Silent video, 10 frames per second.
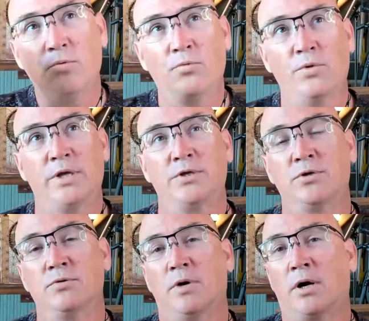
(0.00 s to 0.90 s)
when
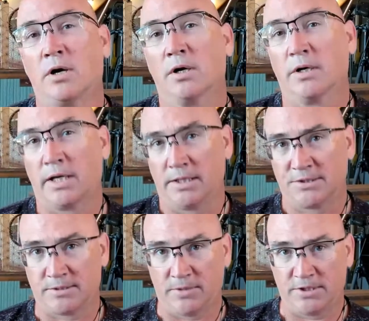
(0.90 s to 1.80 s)
you are in
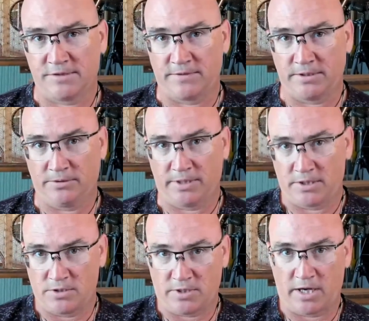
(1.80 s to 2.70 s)
somebody's field
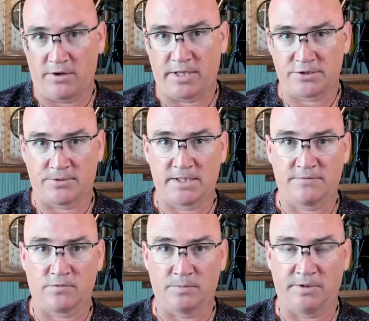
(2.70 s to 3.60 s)
and you're carrying that
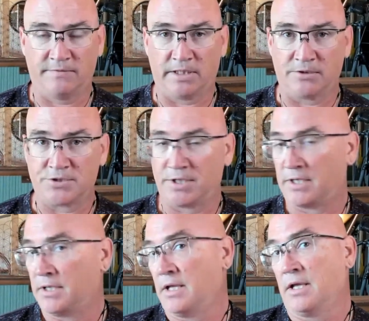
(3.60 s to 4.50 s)
transformative
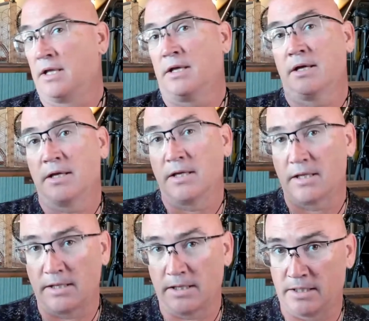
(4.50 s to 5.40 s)
energy,
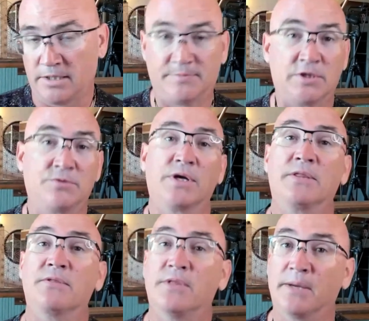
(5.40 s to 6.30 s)
it is
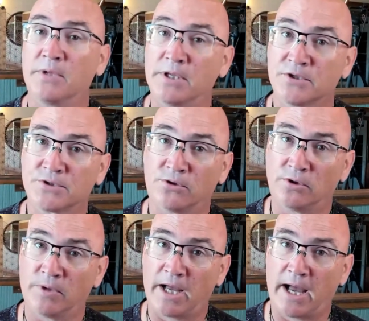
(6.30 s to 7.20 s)
between them and their
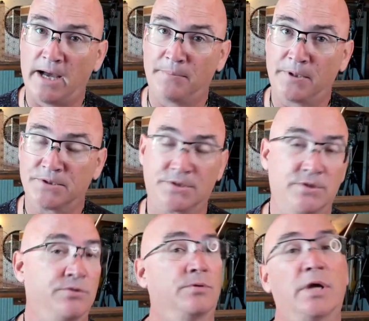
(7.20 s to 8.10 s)
soul what happens.
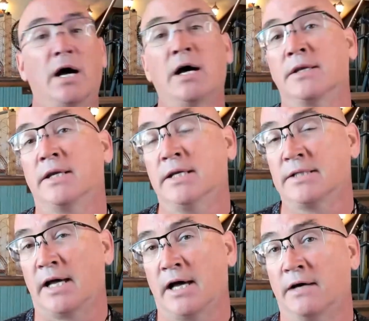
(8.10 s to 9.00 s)
You do not need
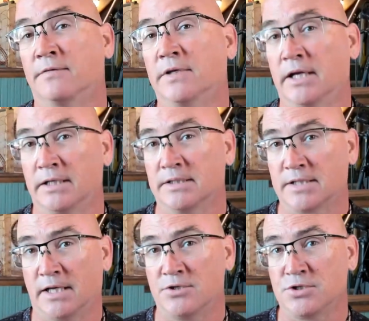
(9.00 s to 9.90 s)
to have an
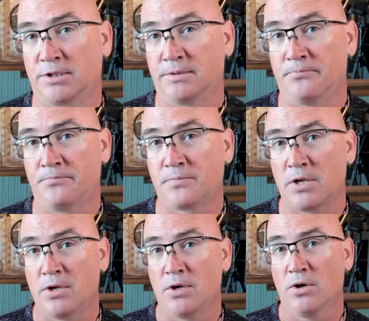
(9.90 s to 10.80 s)
intention
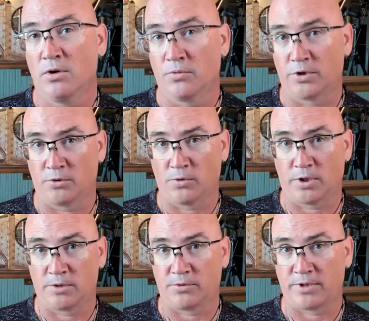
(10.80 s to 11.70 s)
when you're
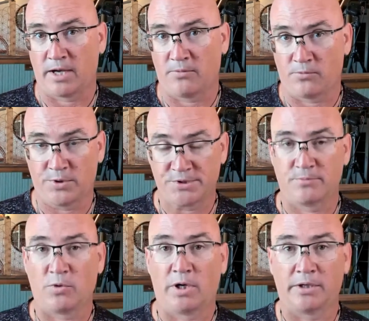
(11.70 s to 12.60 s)
working with that
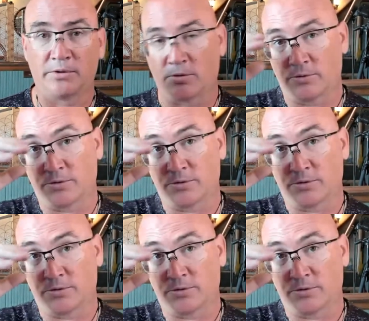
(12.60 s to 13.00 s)
wisdom wand or